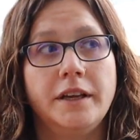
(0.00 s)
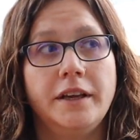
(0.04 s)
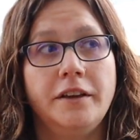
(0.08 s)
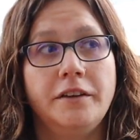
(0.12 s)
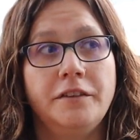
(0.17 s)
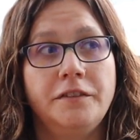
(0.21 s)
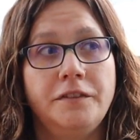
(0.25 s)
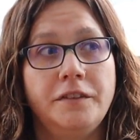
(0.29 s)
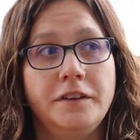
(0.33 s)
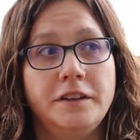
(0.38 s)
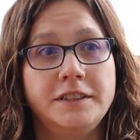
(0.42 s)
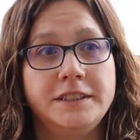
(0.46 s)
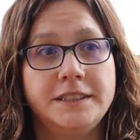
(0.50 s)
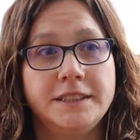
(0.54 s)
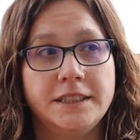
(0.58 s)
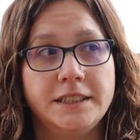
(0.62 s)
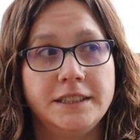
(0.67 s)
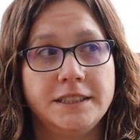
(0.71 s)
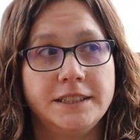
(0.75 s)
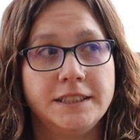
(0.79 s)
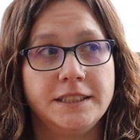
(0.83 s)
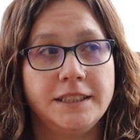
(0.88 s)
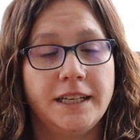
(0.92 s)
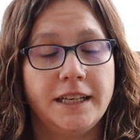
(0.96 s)
if a
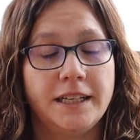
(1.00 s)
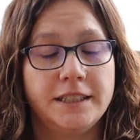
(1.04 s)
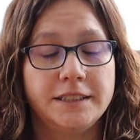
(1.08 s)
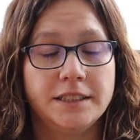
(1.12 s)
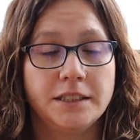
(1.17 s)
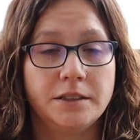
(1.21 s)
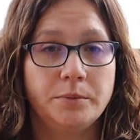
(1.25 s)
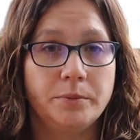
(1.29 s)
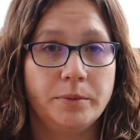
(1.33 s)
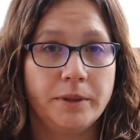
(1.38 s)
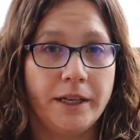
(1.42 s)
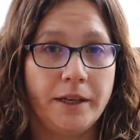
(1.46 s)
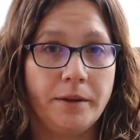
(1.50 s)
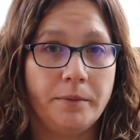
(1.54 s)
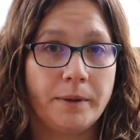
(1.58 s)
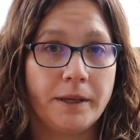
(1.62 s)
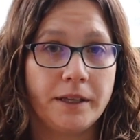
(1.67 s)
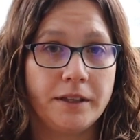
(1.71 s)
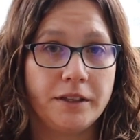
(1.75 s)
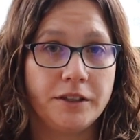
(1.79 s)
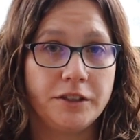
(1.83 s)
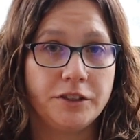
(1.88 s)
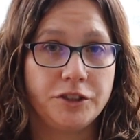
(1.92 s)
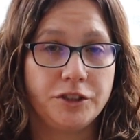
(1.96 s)
citizen has a complaint
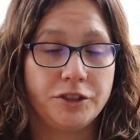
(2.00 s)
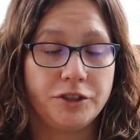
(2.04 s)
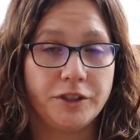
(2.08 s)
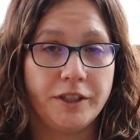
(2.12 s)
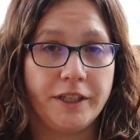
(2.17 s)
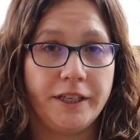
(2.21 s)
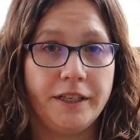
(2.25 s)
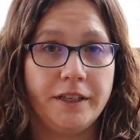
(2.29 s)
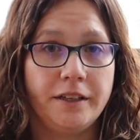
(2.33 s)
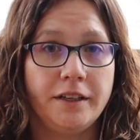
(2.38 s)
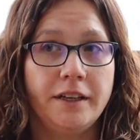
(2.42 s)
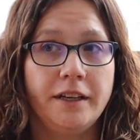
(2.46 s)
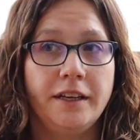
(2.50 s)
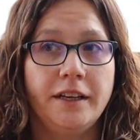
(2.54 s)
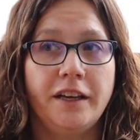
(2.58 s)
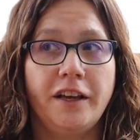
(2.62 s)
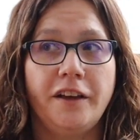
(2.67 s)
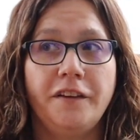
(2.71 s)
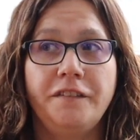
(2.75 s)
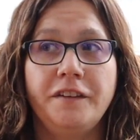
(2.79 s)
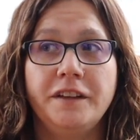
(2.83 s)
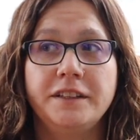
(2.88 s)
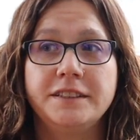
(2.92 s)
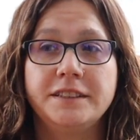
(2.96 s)
about their street,
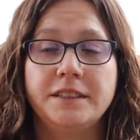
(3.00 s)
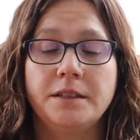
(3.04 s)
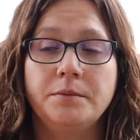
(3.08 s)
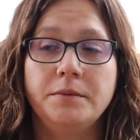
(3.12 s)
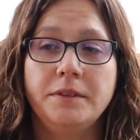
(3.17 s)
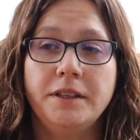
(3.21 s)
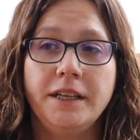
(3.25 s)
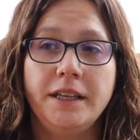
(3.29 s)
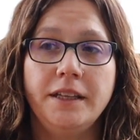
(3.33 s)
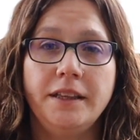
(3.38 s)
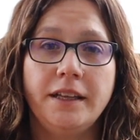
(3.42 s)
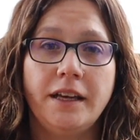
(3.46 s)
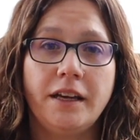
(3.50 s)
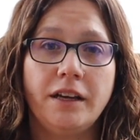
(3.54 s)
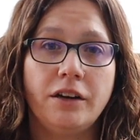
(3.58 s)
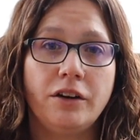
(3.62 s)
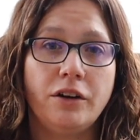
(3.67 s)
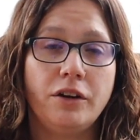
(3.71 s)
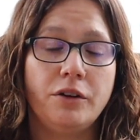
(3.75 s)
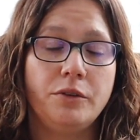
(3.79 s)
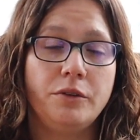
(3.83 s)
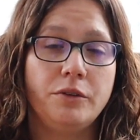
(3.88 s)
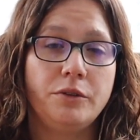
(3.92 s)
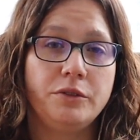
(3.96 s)
if it's something that
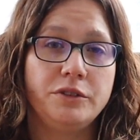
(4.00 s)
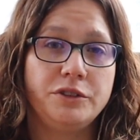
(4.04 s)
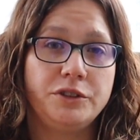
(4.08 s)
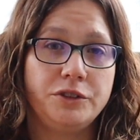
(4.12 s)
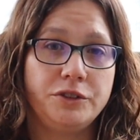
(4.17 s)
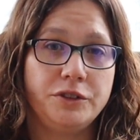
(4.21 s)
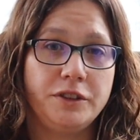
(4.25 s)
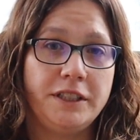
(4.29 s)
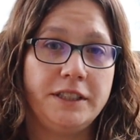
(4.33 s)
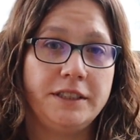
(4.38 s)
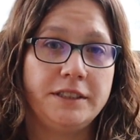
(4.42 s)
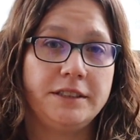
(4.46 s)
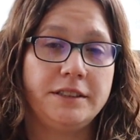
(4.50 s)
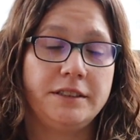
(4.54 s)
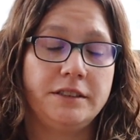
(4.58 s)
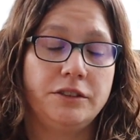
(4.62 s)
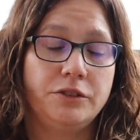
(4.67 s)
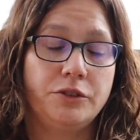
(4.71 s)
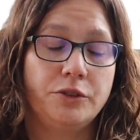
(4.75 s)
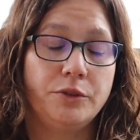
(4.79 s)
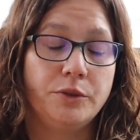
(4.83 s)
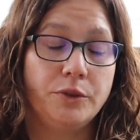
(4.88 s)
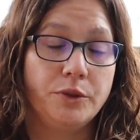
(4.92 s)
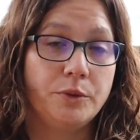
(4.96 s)
our streets
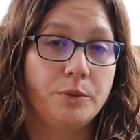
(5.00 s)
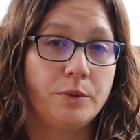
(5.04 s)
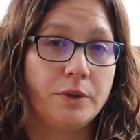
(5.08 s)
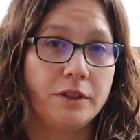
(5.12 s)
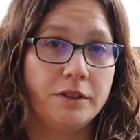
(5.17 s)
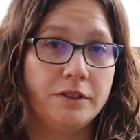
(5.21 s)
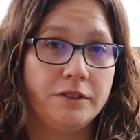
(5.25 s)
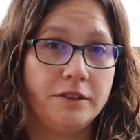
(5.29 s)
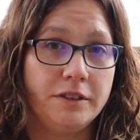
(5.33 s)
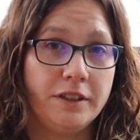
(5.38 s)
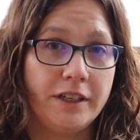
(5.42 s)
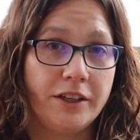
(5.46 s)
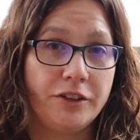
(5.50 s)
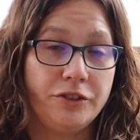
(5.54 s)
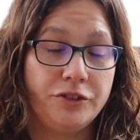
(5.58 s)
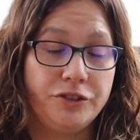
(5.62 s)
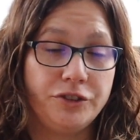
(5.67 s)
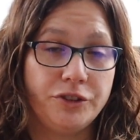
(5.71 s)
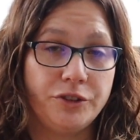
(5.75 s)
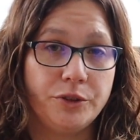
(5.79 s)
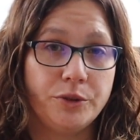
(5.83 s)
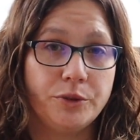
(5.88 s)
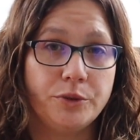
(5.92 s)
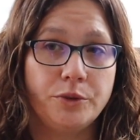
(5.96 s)
crew could
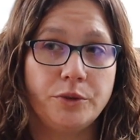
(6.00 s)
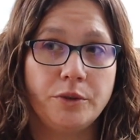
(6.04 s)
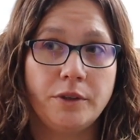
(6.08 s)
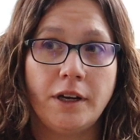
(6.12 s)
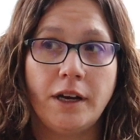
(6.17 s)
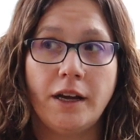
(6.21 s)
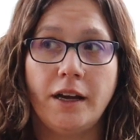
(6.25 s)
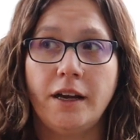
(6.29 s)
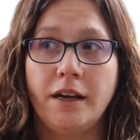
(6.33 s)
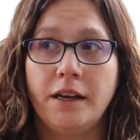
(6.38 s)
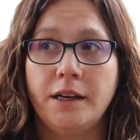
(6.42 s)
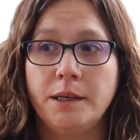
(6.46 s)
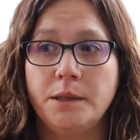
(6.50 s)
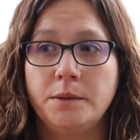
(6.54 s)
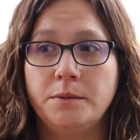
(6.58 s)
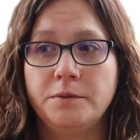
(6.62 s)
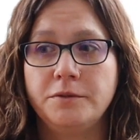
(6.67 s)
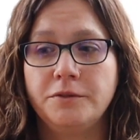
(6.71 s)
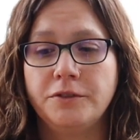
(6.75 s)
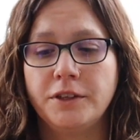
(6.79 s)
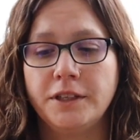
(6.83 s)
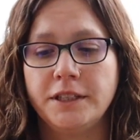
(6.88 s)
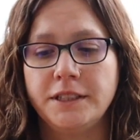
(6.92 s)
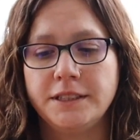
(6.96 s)
do,
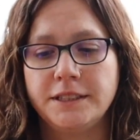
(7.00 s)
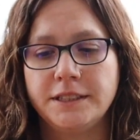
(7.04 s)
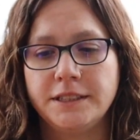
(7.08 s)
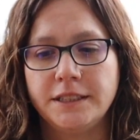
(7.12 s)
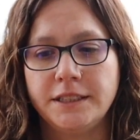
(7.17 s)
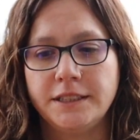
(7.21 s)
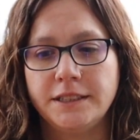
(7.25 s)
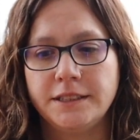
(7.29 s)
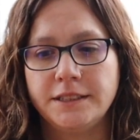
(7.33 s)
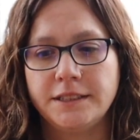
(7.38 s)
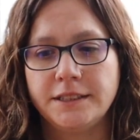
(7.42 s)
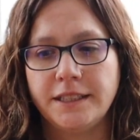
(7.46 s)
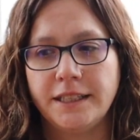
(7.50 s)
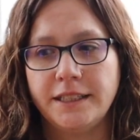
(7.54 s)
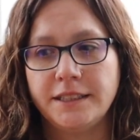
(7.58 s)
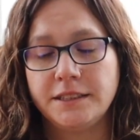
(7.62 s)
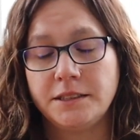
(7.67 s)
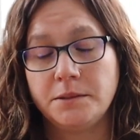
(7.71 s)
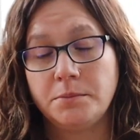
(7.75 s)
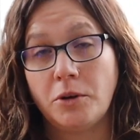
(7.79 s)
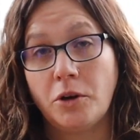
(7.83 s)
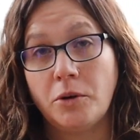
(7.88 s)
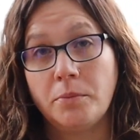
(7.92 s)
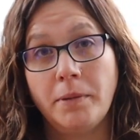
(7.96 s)
for instance, a
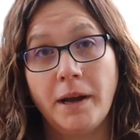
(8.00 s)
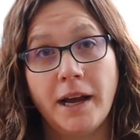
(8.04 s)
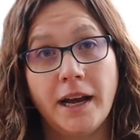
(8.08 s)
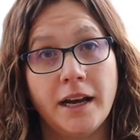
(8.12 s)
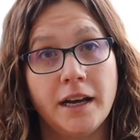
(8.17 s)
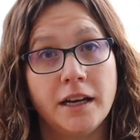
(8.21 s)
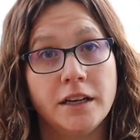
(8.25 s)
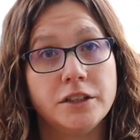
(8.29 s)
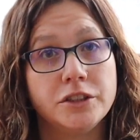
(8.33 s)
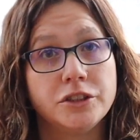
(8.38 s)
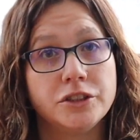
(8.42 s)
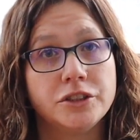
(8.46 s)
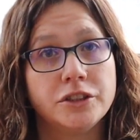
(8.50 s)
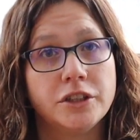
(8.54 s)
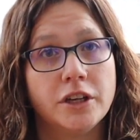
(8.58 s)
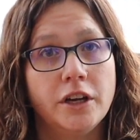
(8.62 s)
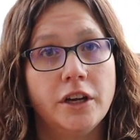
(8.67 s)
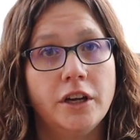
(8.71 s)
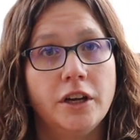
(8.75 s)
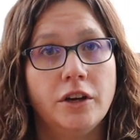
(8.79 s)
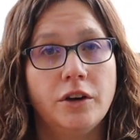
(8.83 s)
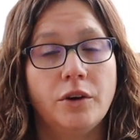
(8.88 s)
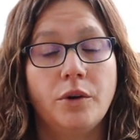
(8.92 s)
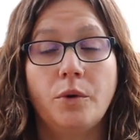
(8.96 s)
small patch
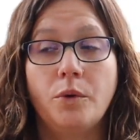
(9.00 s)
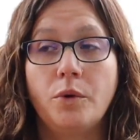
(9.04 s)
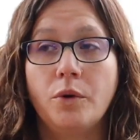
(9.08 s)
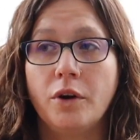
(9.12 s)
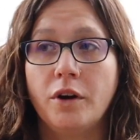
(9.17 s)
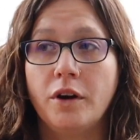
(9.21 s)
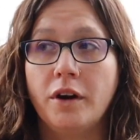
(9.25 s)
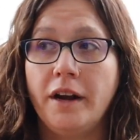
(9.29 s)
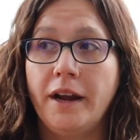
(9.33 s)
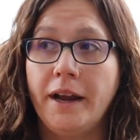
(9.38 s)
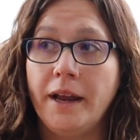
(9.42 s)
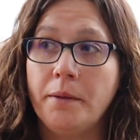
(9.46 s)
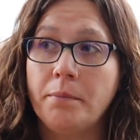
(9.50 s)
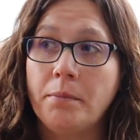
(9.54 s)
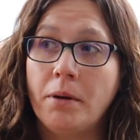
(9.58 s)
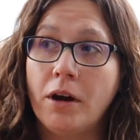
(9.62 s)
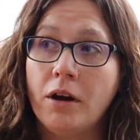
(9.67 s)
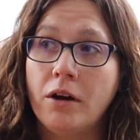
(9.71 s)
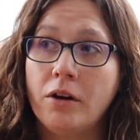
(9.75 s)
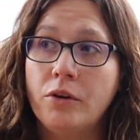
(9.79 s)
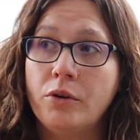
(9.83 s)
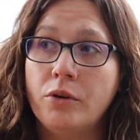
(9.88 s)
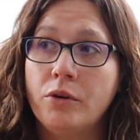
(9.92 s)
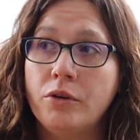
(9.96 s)
or a
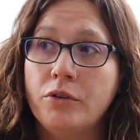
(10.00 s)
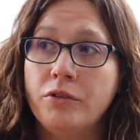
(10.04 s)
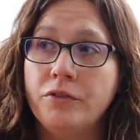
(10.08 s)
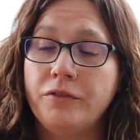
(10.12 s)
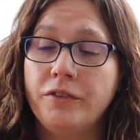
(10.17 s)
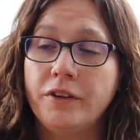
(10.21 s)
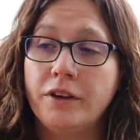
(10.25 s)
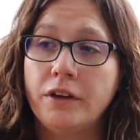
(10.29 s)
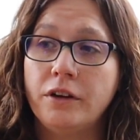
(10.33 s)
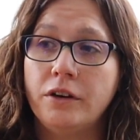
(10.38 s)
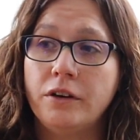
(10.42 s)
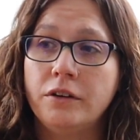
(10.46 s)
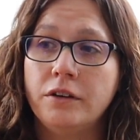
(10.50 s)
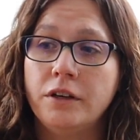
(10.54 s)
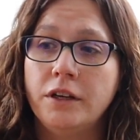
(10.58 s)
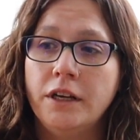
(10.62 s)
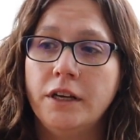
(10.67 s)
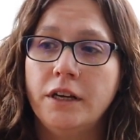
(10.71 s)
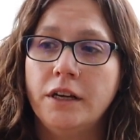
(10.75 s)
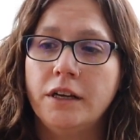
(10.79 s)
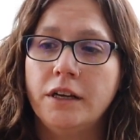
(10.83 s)
pothole fill,